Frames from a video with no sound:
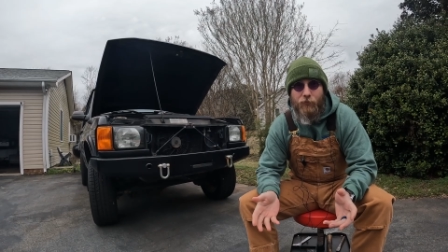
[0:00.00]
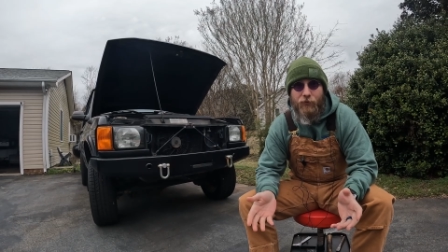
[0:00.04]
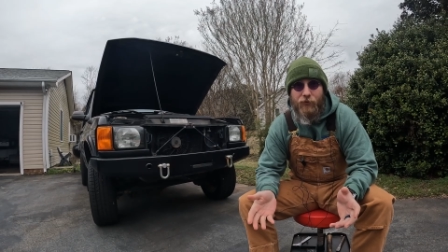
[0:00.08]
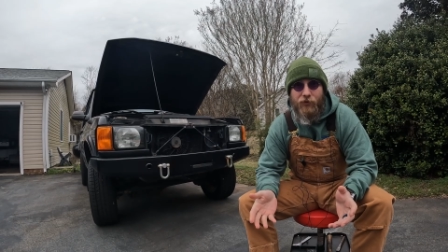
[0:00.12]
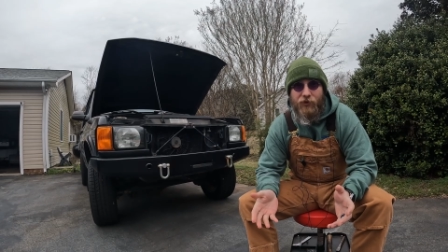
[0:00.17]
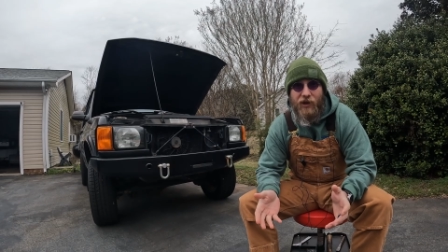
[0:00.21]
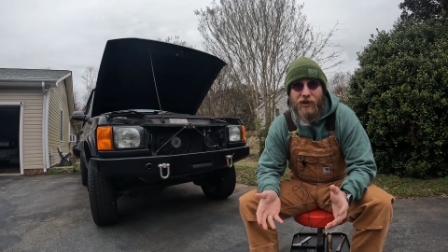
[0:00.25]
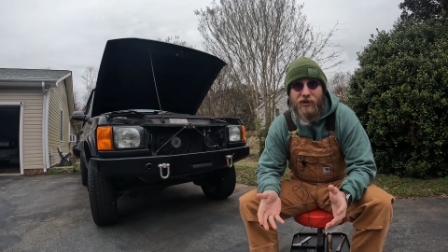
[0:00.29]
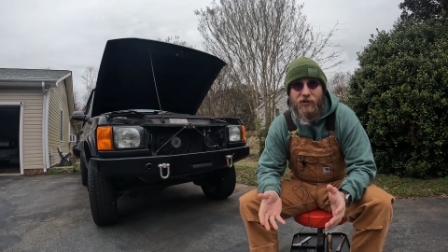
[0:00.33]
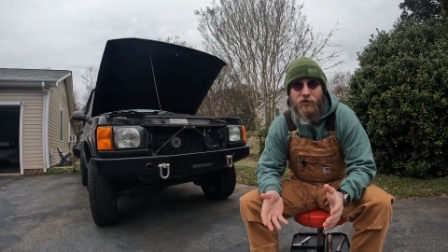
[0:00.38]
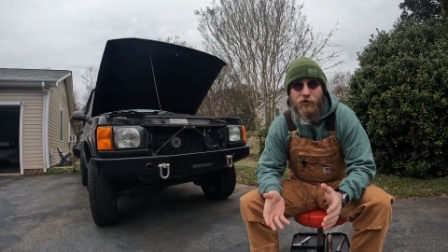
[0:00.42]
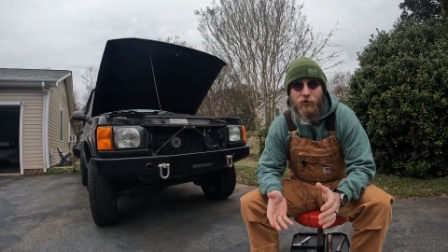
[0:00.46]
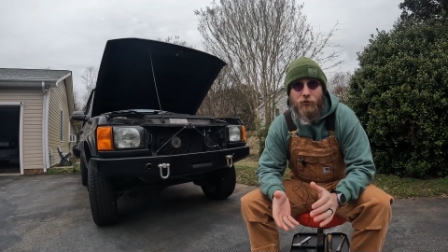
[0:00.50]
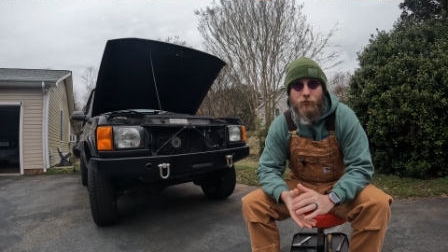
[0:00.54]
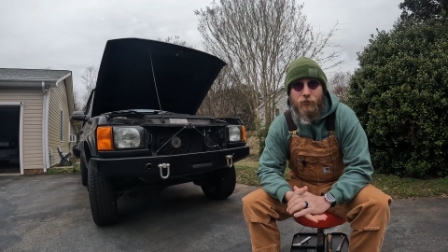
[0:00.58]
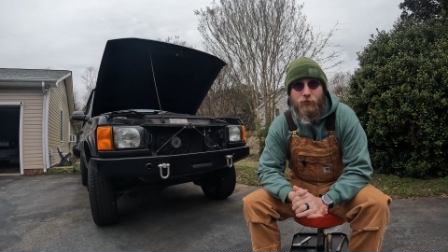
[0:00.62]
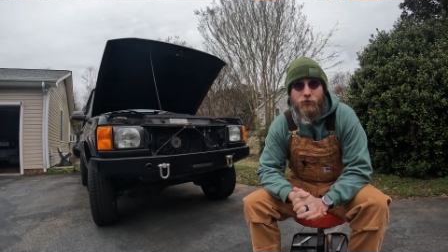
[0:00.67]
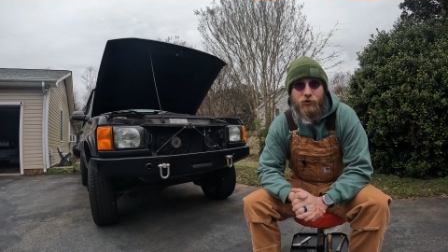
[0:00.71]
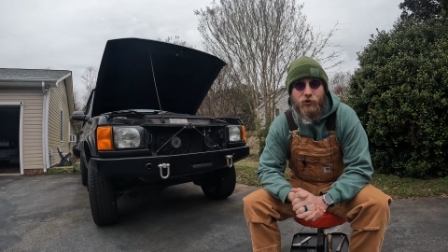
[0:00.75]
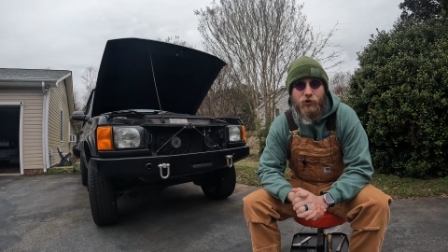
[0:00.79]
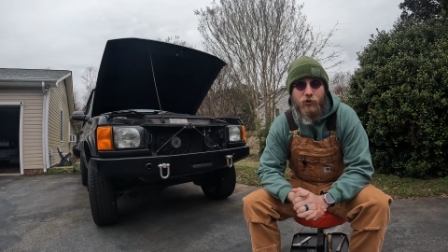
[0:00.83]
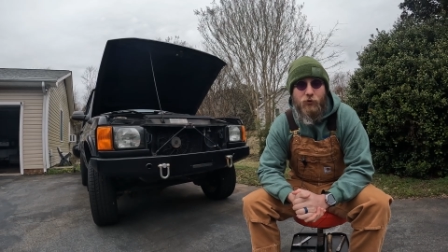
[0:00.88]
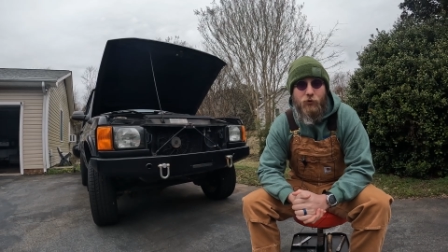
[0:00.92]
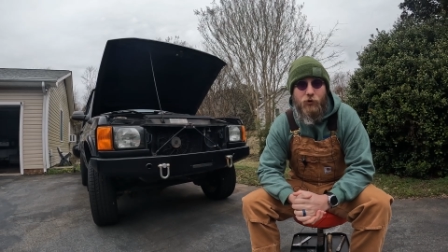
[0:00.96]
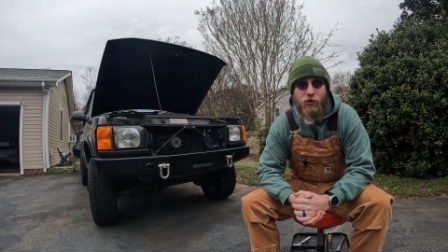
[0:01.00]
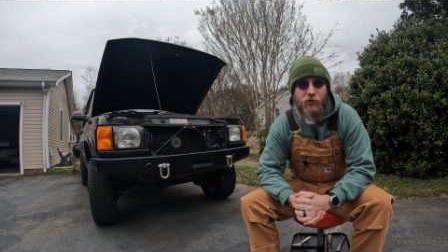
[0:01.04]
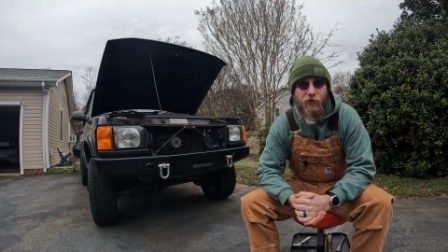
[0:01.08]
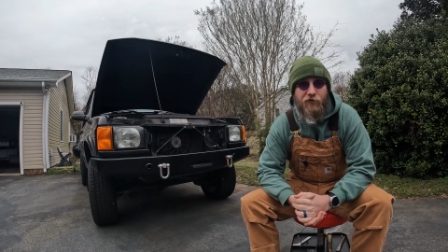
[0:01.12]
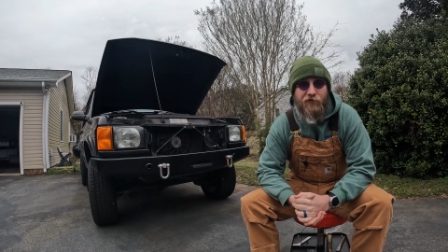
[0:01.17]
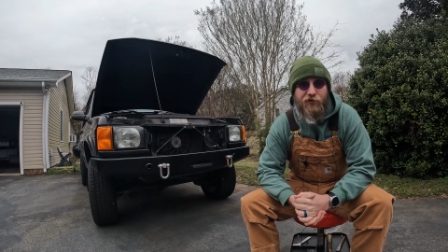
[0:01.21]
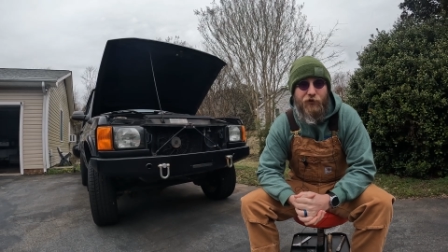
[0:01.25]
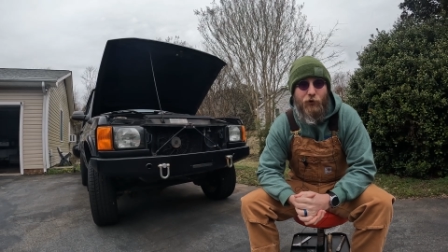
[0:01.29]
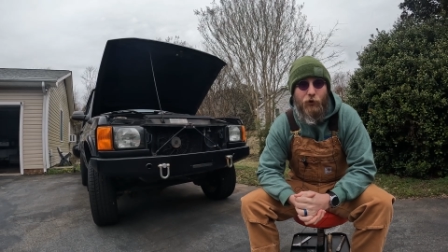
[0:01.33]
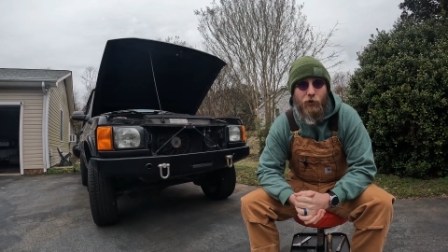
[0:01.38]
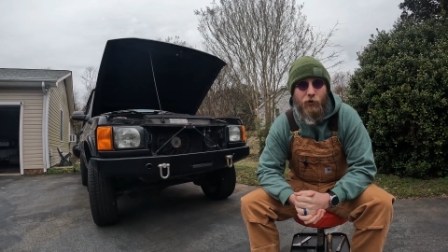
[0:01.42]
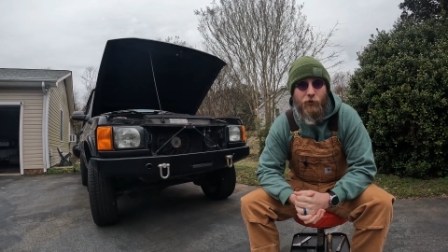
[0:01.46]
thank you, Juke,
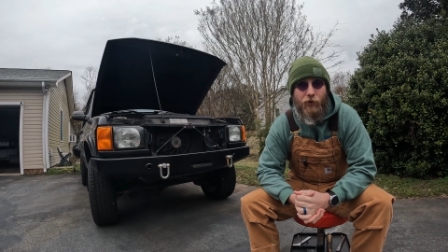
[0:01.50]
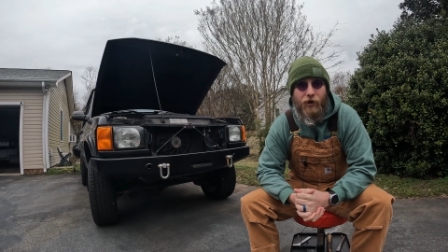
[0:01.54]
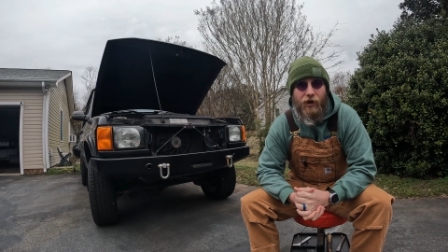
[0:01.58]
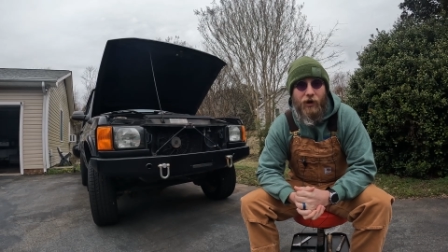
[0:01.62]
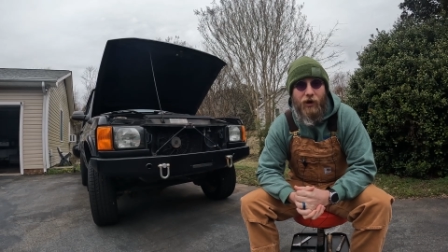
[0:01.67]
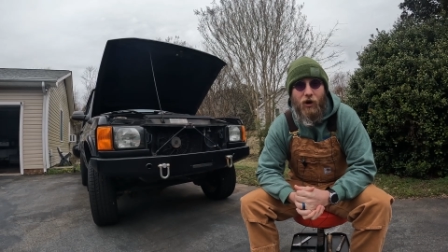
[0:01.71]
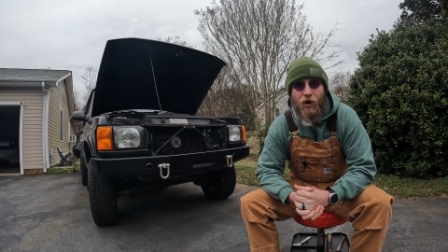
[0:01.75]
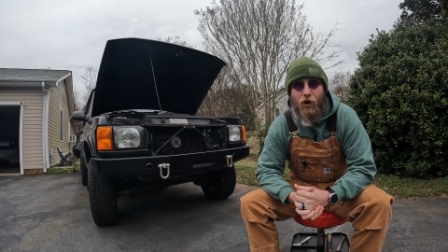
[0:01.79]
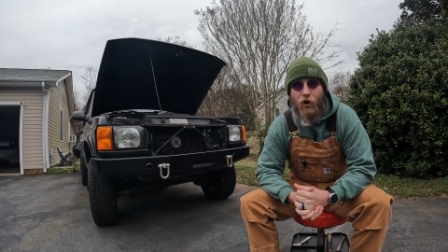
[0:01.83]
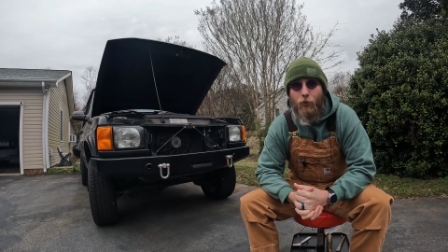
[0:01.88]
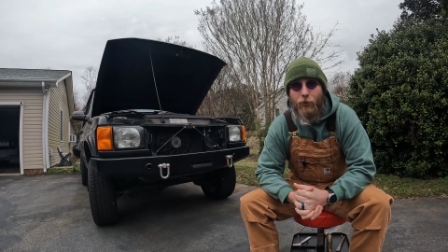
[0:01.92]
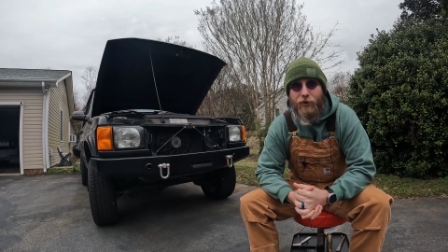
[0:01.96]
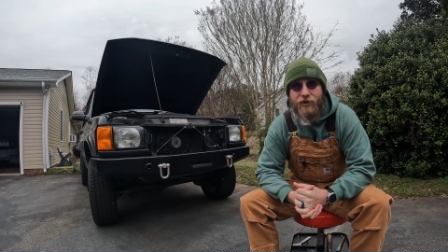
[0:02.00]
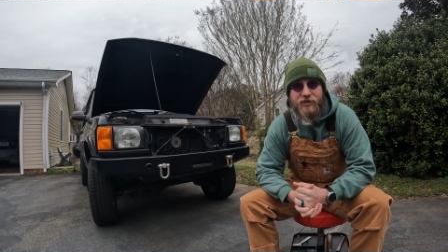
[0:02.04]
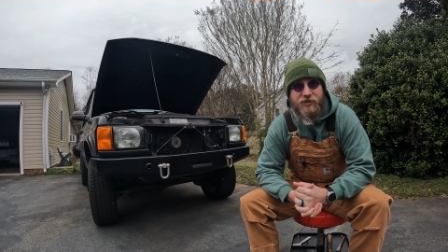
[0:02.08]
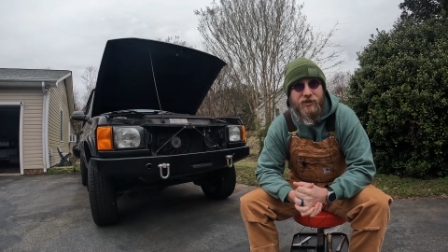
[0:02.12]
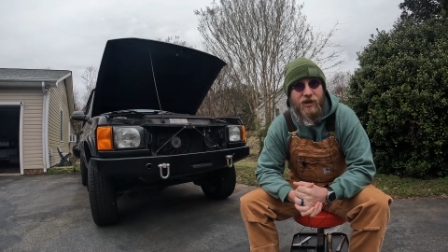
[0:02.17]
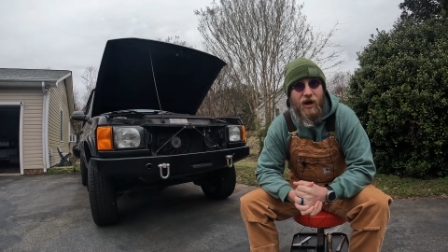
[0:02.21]
for always